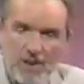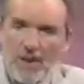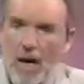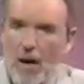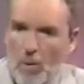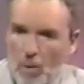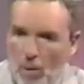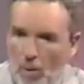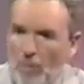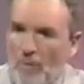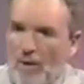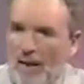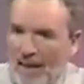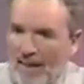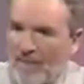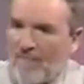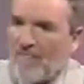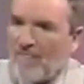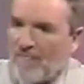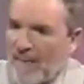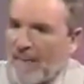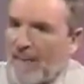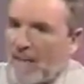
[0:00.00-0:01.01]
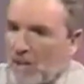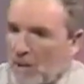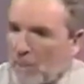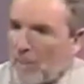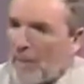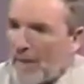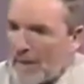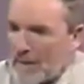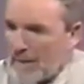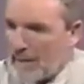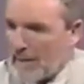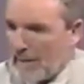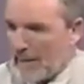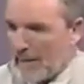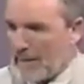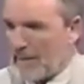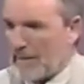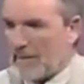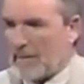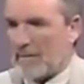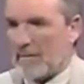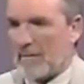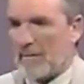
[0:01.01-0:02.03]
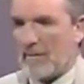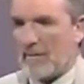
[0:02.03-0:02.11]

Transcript: our own unfinished business